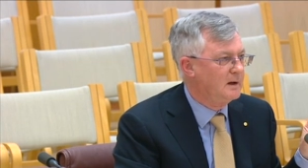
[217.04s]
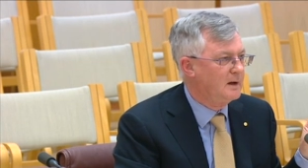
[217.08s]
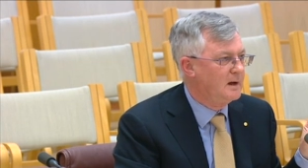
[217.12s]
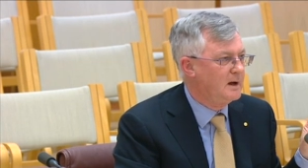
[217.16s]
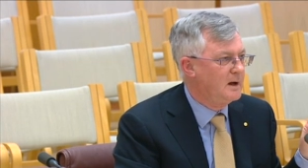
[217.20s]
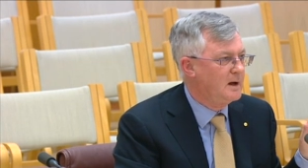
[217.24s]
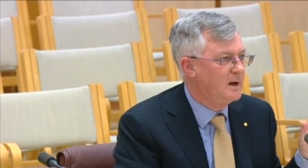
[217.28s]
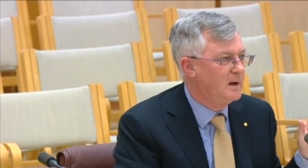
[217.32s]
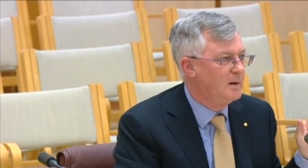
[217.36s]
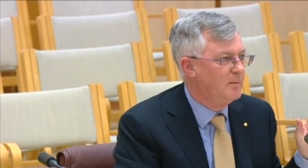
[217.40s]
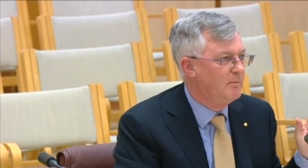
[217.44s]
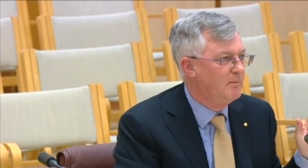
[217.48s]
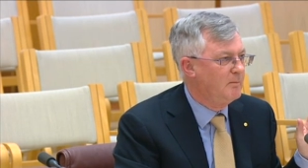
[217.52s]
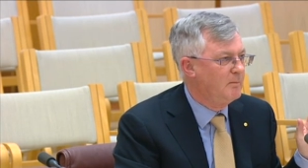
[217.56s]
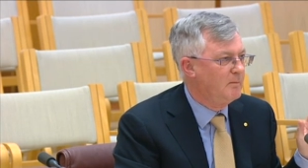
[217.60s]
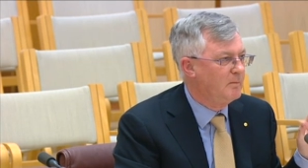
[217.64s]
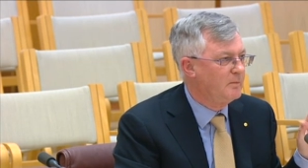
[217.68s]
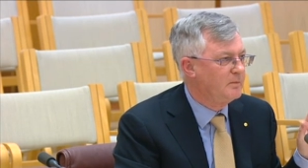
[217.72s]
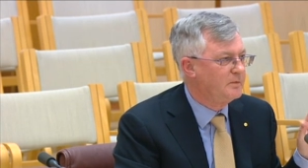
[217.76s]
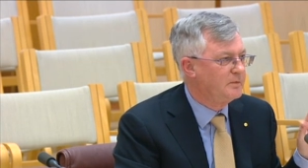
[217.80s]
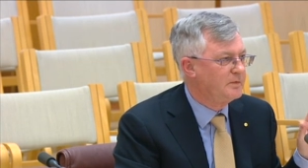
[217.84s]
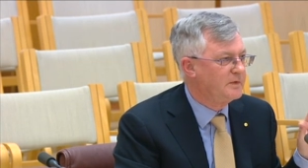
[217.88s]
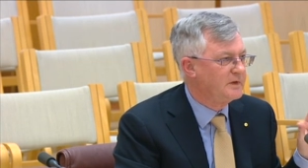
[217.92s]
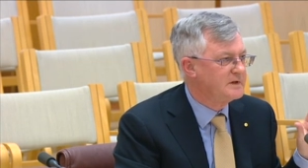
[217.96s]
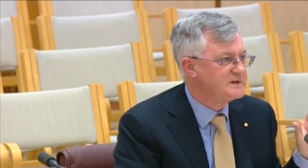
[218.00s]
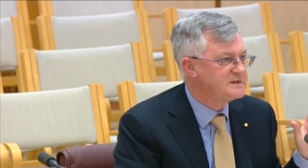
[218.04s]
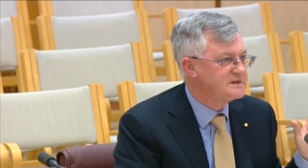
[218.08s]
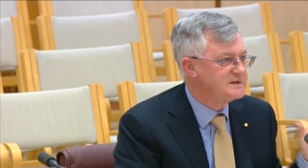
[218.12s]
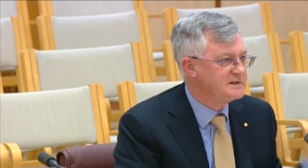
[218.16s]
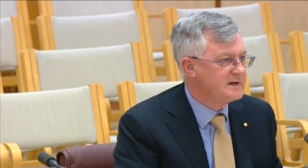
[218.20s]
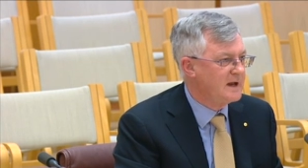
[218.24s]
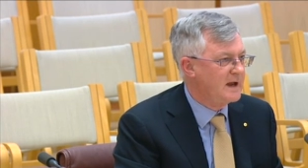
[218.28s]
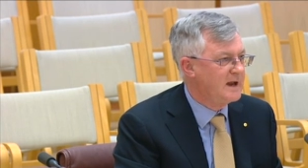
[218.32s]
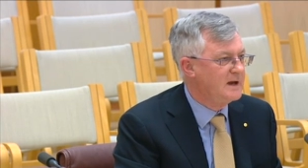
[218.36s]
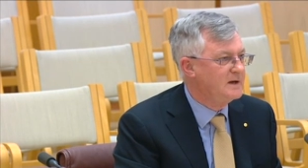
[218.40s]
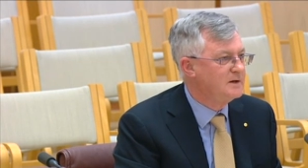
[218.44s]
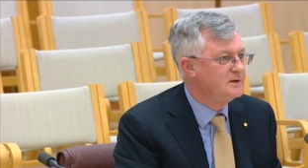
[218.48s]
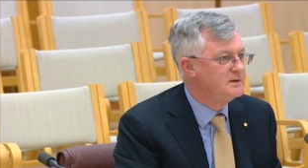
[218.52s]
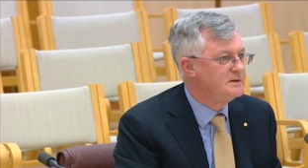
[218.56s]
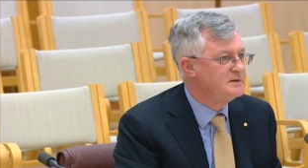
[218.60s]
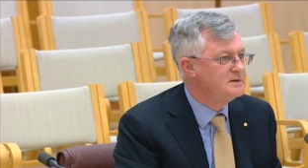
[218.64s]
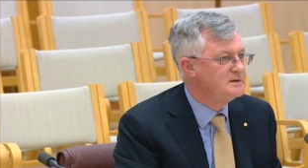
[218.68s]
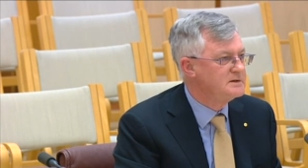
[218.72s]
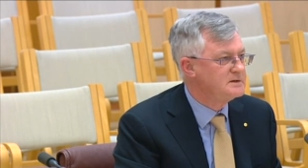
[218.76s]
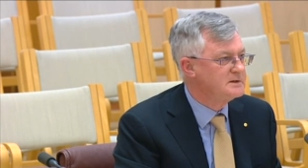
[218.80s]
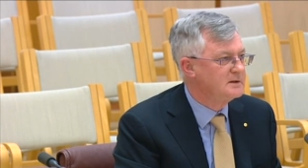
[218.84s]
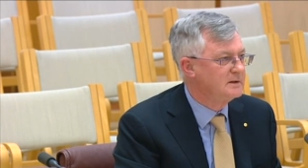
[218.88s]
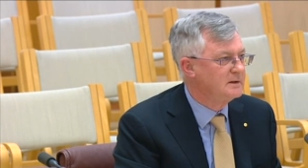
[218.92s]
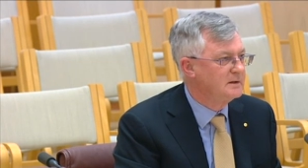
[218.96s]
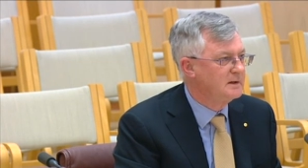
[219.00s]
um, the
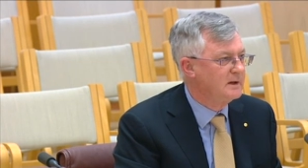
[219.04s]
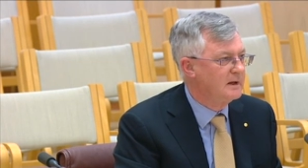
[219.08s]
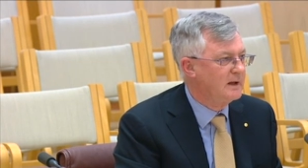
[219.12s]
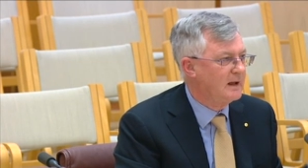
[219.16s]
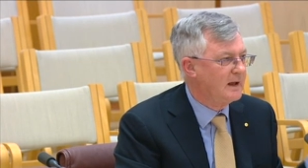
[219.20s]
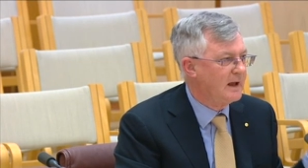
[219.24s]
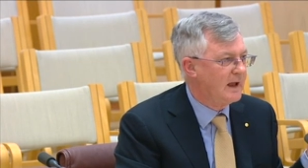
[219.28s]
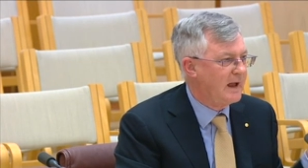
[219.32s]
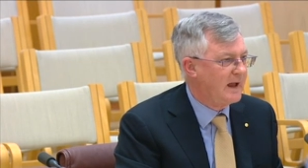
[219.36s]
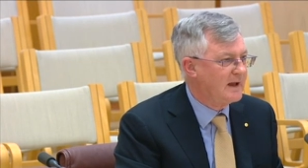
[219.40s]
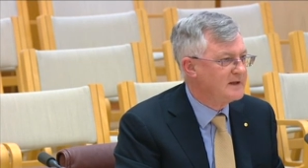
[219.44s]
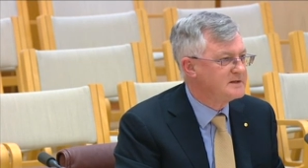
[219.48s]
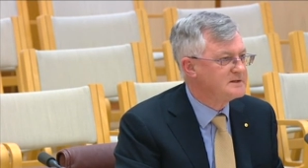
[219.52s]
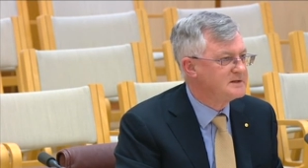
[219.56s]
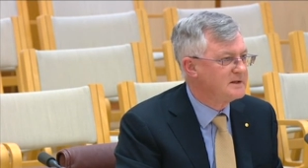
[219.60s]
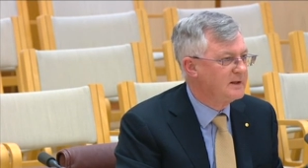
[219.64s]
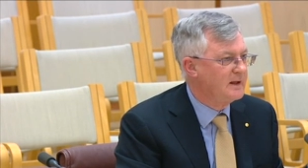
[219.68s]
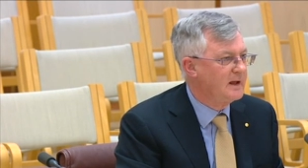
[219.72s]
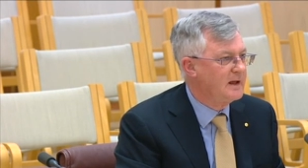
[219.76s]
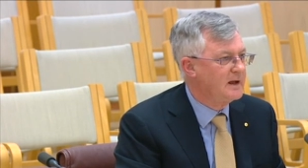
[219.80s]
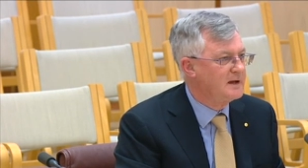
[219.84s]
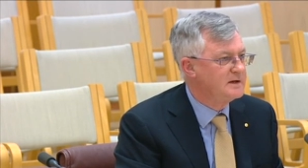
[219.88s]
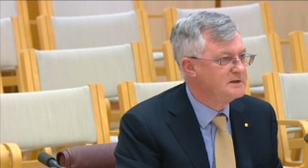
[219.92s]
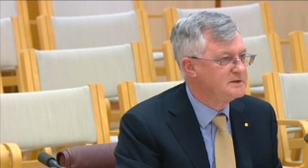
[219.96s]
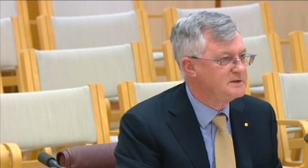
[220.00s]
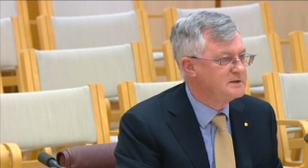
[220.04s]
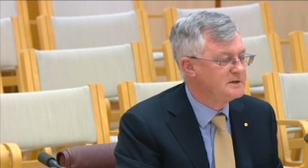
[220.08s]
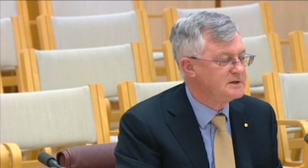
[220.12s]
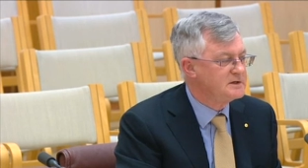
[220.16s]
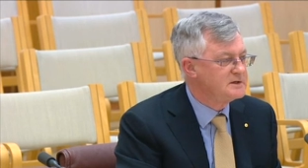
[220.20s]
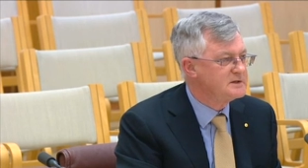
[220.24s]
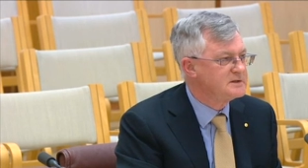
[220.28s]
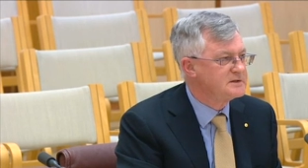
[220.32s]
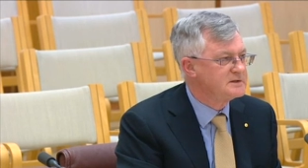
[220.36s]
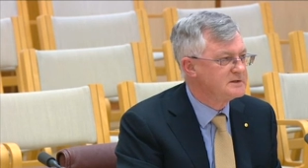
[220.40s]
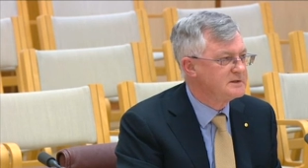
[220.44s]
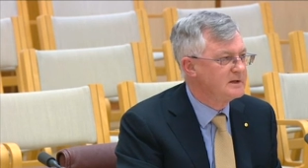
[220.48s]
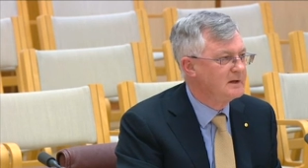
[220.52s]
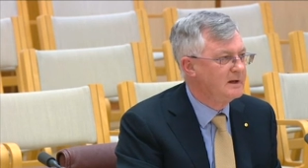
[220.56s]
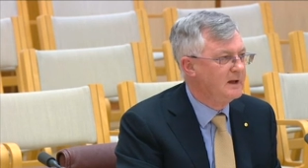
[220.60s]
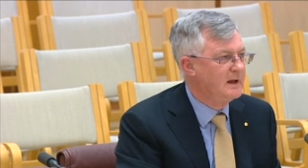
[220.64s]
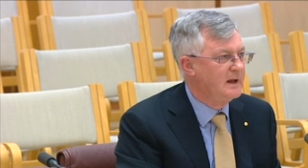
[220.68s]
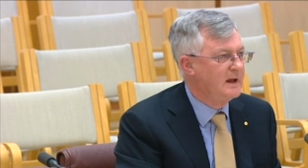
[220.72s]
standards as they exist